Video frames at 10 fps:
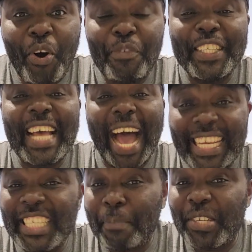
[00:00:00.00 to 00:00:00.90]
officer at
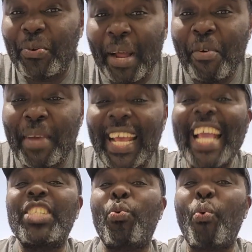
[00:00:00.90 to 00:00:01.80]
this particular moment
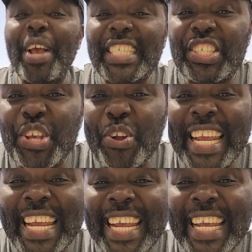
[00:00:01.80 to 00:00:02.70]
is
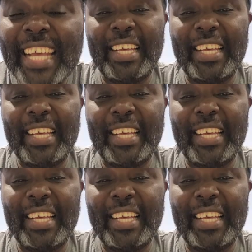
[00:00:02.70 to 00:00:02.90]
questioning